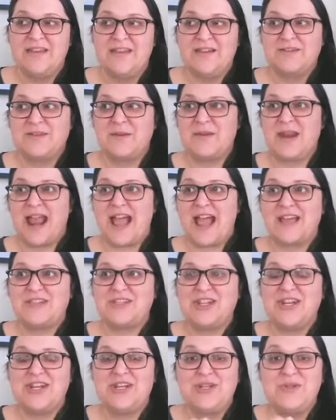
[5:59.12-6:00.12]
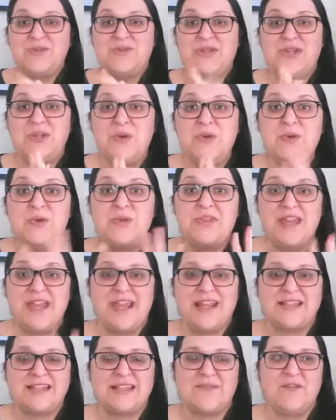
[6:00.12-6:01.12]
So I'm going to ask you to do two
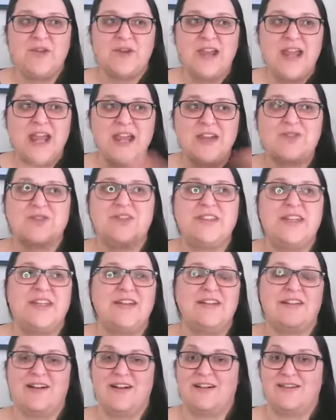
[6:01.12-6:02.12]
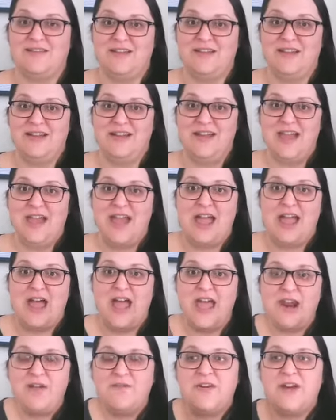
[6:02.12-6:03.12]
things if you're interested at all
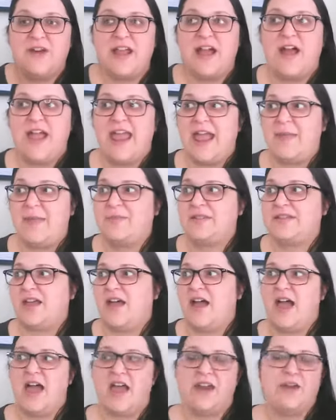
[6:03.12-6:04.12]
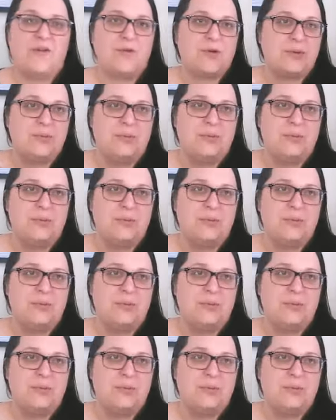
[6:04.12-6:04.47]
head over to Amazon or